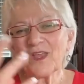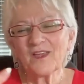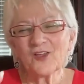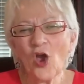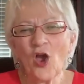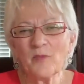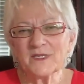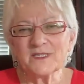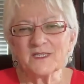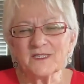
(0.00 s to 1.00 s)
uh,
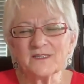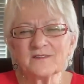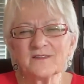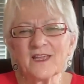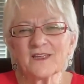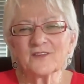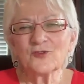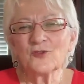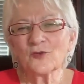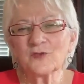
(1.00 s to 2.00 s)
comedy, then
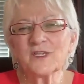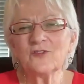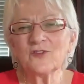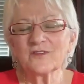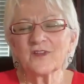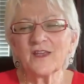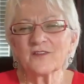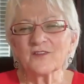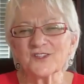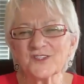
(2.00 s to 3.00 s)
you don't need to take
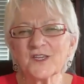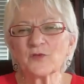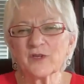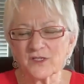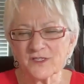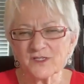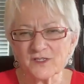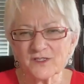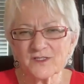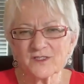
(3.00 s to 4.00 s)
the
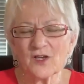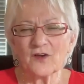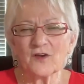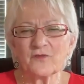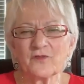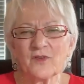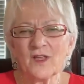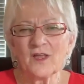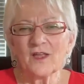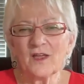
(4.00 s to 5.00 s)
seriousness of
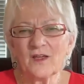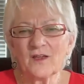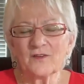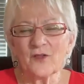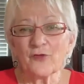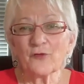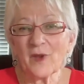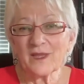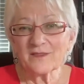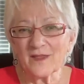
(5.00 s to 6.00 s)
uh, the
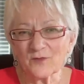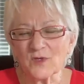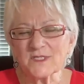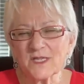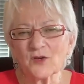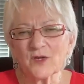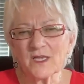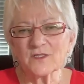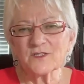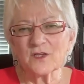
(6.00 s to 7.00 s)
threat that was there
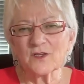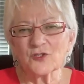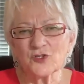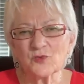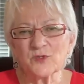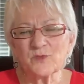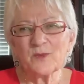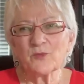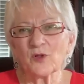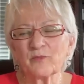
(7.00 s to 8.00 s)
against the Jewish
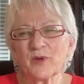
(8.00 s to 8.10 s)
people.